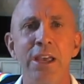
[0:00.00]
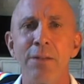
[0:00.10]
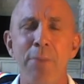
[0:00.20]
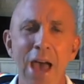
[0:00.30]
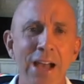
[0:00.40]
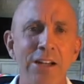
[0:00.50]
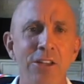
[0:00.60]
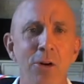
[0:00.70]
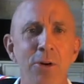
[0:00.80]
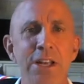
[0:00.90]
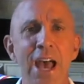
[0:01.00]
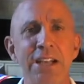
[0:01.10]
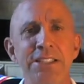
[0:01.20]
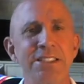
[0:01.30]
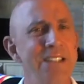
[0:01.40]
Get back to lower
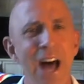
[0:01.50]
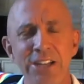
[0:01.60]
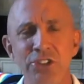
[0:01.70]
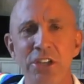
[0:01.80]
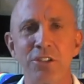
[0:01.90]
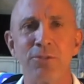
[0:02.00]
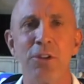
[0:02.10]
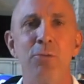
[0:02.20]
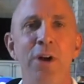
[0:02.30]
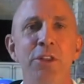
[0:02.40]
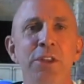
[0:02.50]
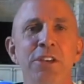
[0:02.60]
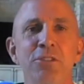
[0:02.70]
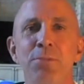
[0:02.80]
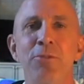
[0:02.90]
taxes, not just for the
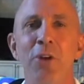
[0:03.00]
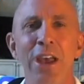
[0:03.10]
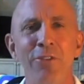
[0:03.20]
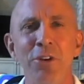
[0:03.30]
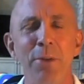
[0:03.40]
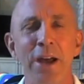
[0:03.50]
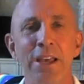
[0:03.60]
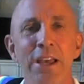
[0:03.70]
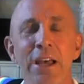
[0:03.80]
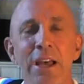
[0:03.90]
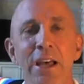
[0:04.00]
wealthiest, but for everybody.